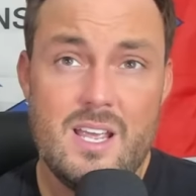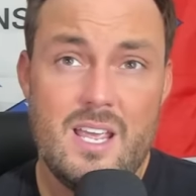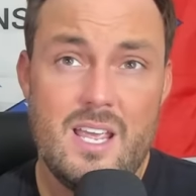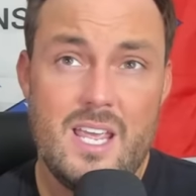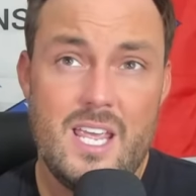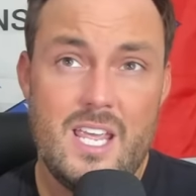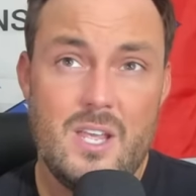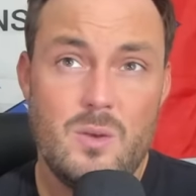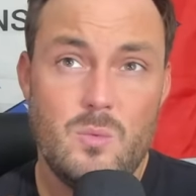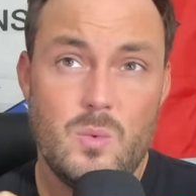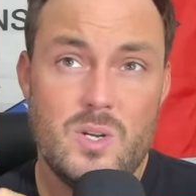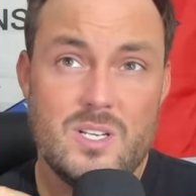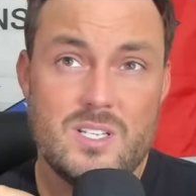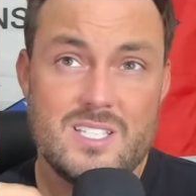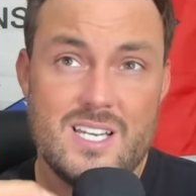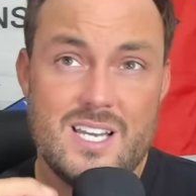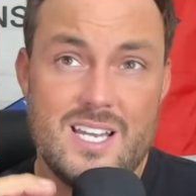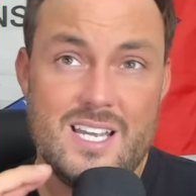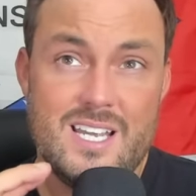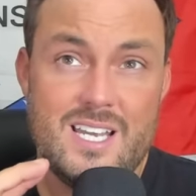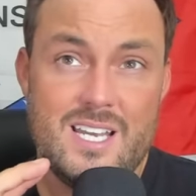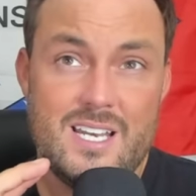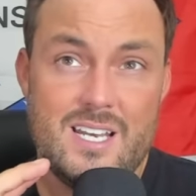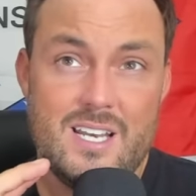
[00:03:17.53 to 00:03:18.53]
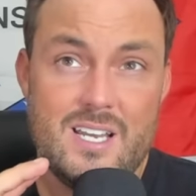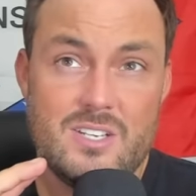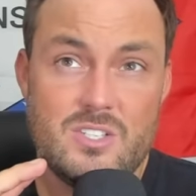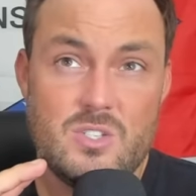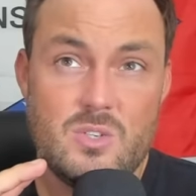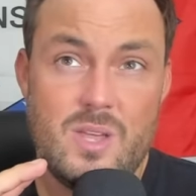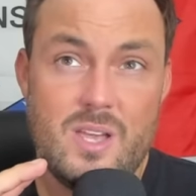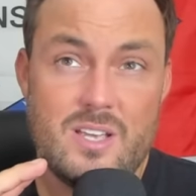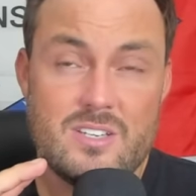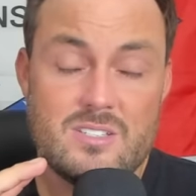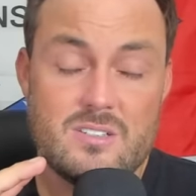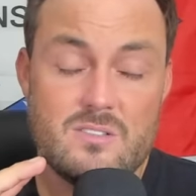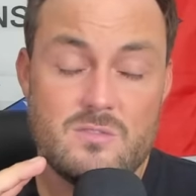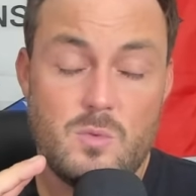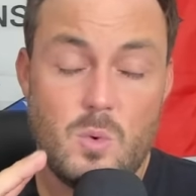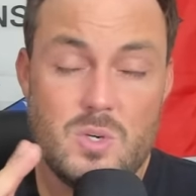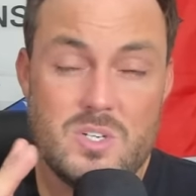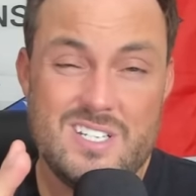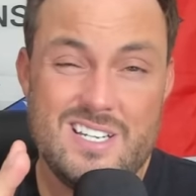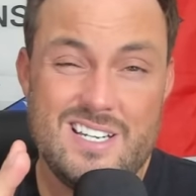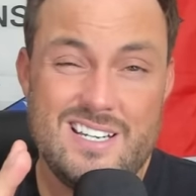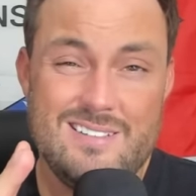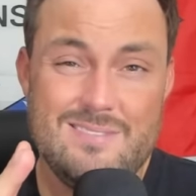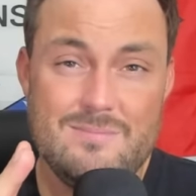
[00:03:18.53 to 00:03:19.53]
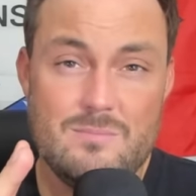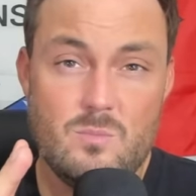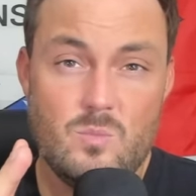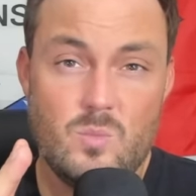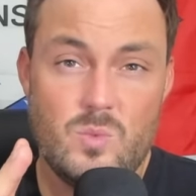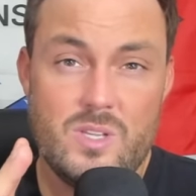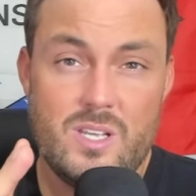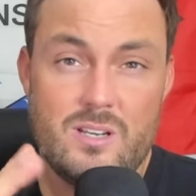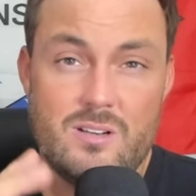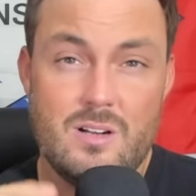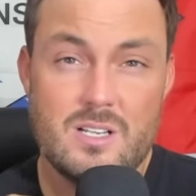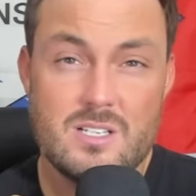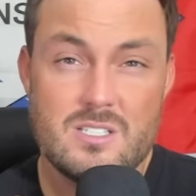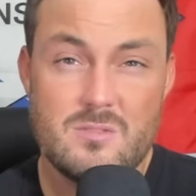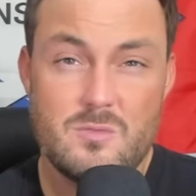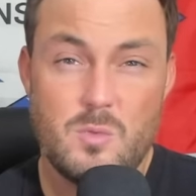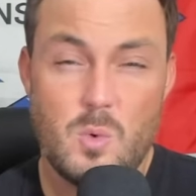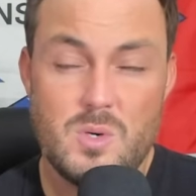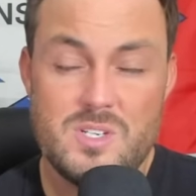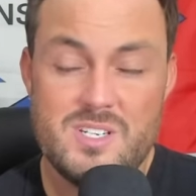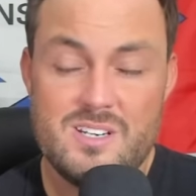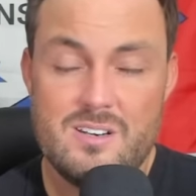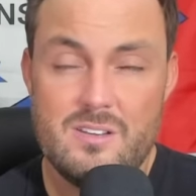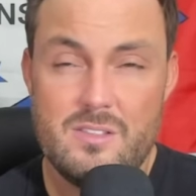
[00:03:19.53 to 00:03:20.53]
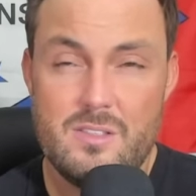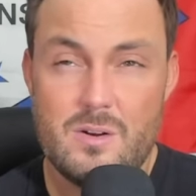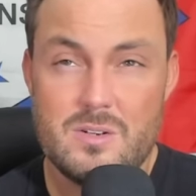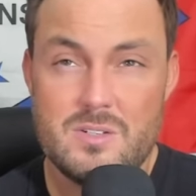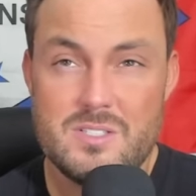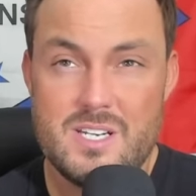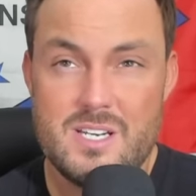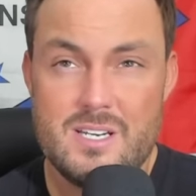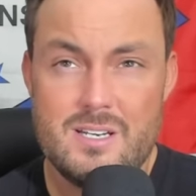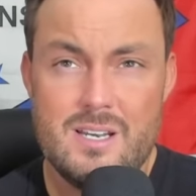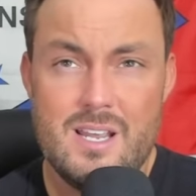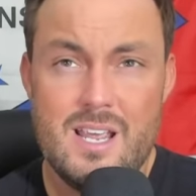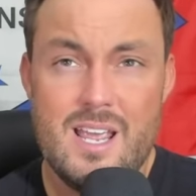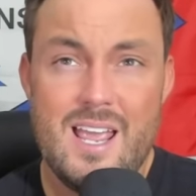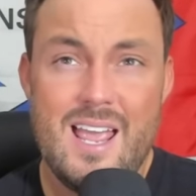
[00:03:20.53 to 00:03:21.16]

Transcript: It was in 2014 when they lost 14-13.